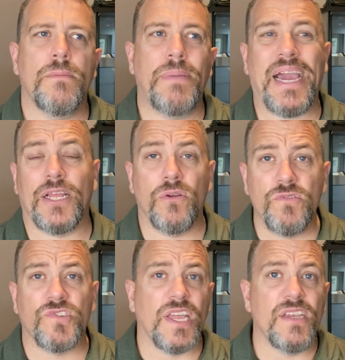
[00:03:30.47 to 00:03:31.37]
Back in
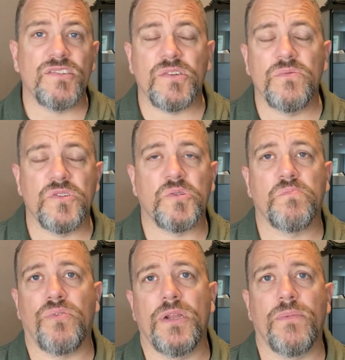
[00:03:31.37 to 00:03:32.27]
those days, it was
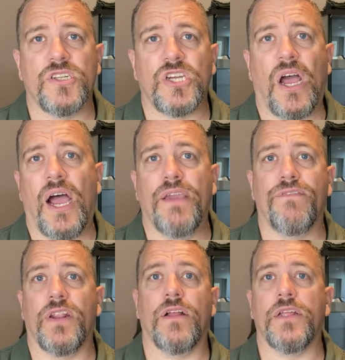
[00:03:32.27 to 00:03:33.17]
pretty much high
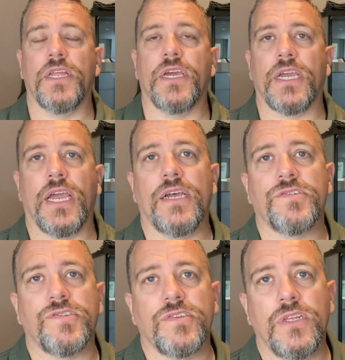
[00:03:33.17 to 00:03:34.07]
fidelity, I
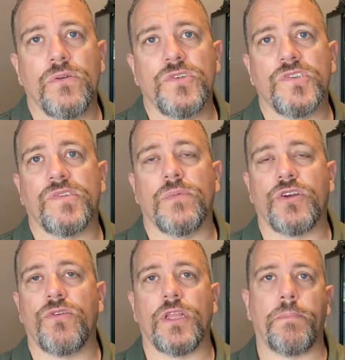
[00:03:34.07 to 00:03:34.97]
guess. Just some
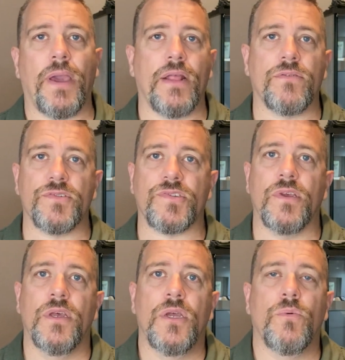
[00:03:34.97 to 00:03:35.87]
acrylic panels
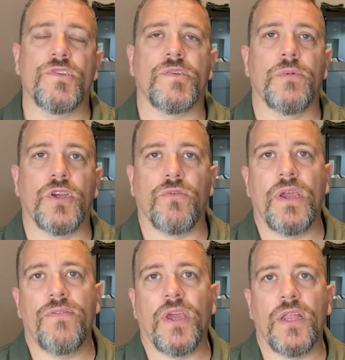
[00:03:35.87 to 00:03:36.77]
with some
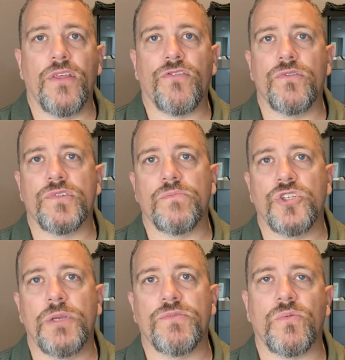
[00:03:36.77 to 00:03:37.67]
engraving, and you threw some
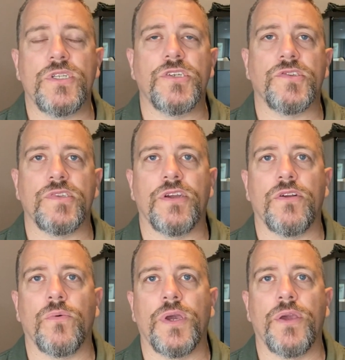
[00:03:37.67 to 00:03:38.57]
cheap switches in there,
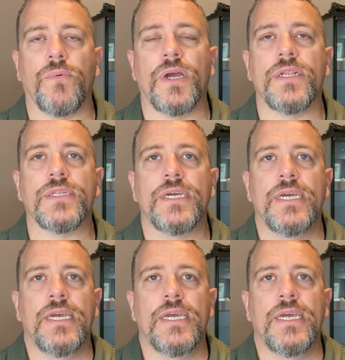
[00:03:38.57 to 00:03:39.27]
and away you went.